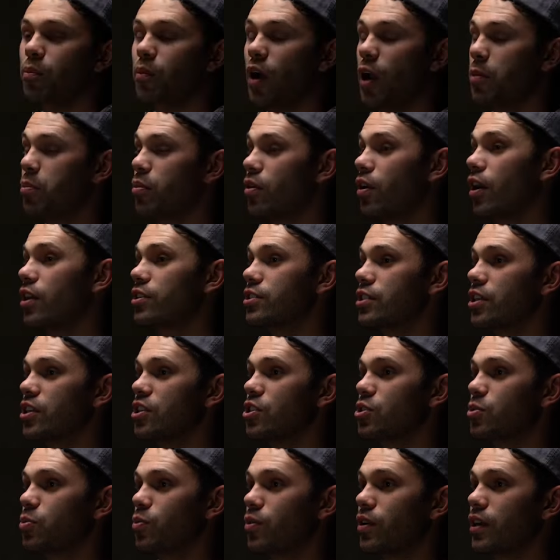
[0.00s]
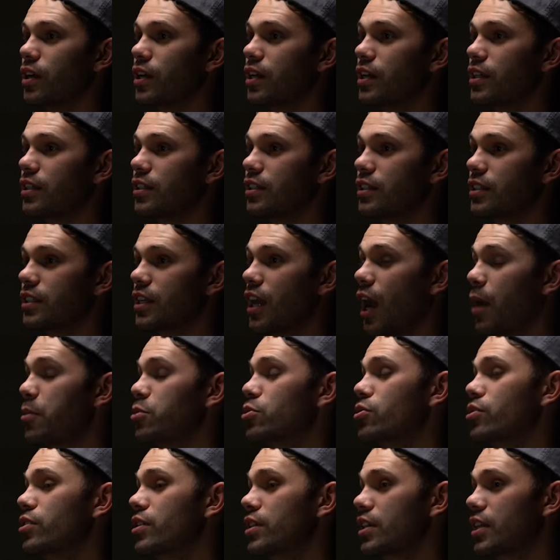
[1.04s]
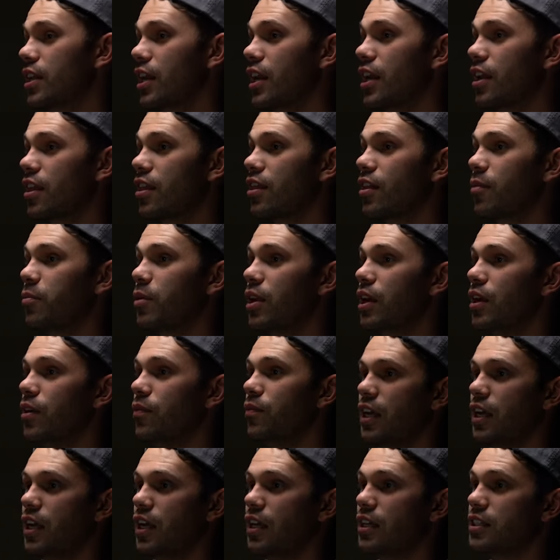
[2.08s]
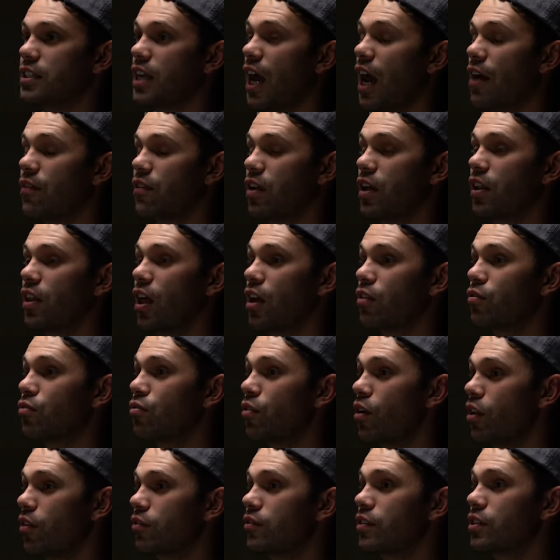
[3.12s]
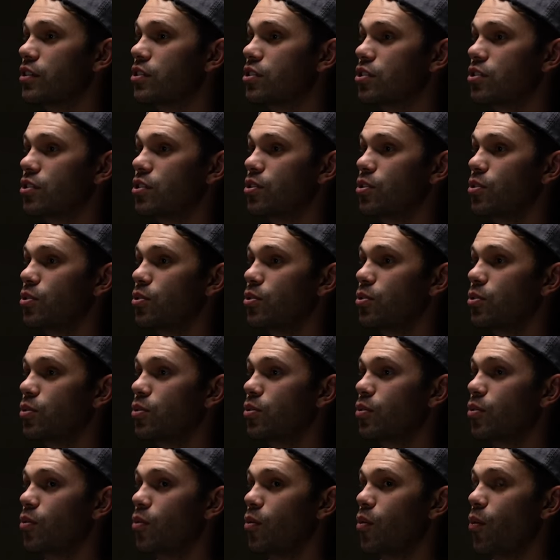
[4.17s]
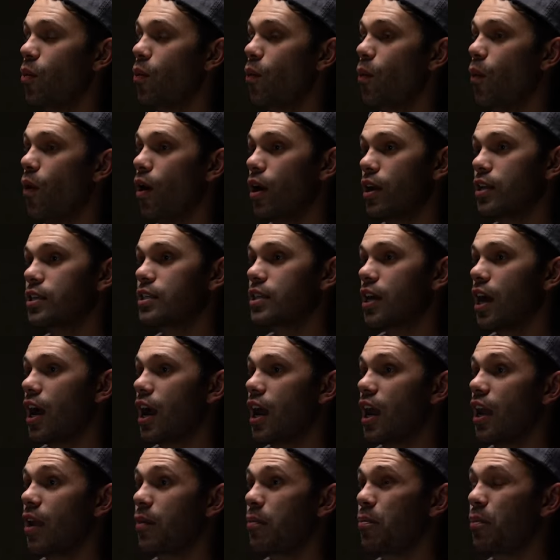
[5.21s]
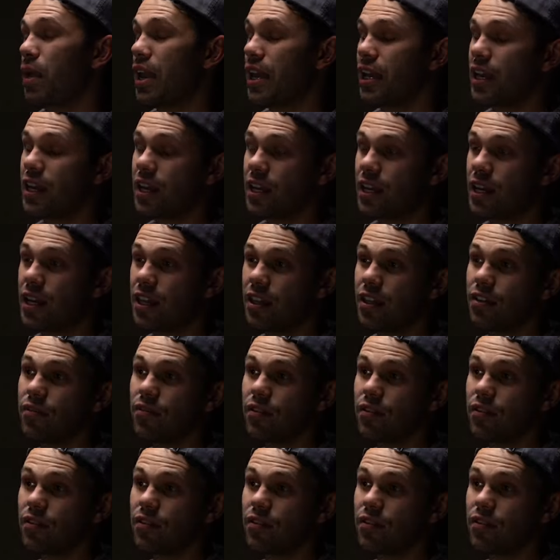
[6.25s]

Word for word: My process when capturing a thumbnail is having a lot of relevance to what I'm making in the